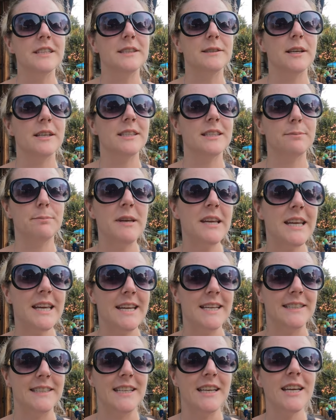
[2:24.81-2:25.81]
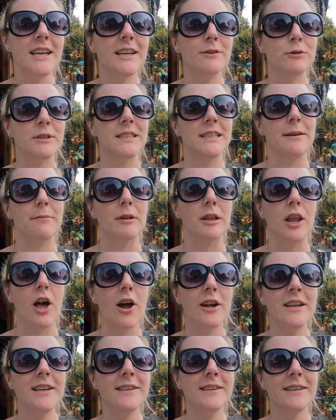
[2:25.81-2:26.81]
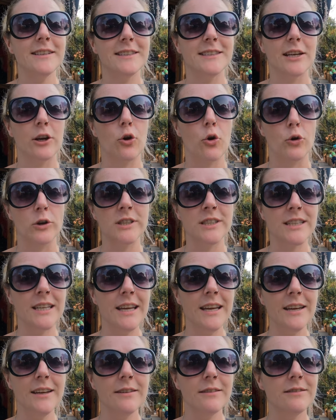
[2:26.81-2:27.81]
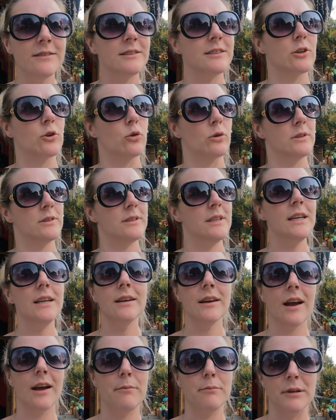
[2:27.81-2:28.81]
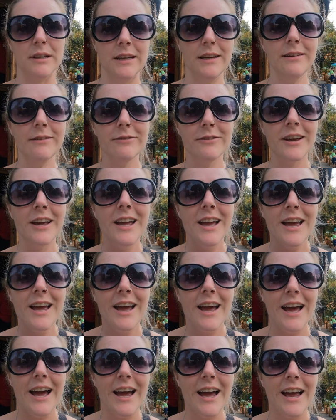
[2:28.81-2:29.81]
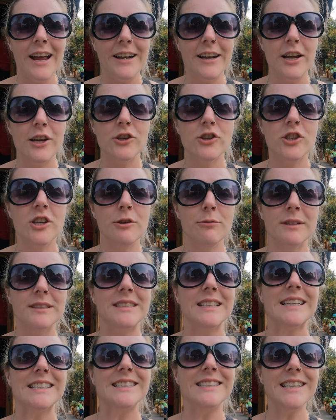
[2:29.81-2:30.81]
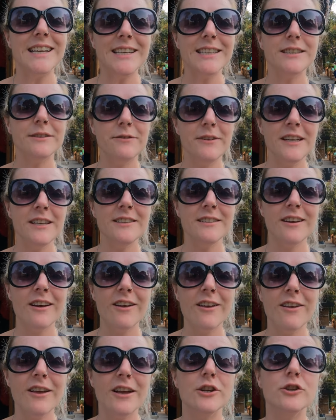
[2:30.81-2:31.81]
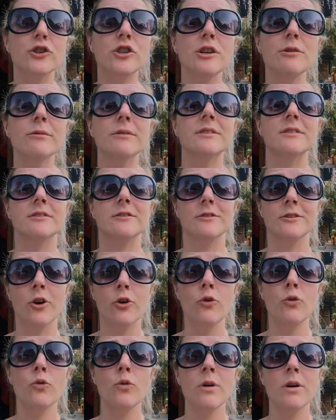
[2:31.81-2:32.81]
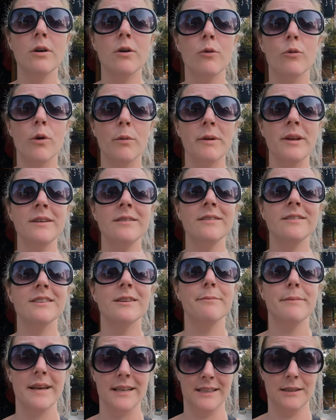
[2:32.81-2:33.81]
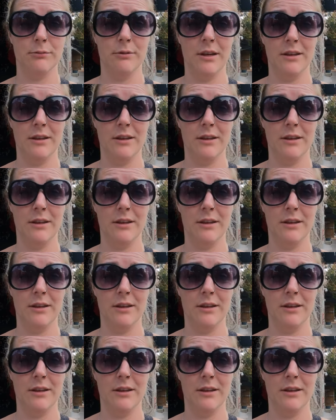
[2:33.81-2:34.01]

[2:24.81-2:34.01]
this speakeasy was named Lottie Zakorski, Zakorski, I believe, and she was six feet tall and she was no woman to mess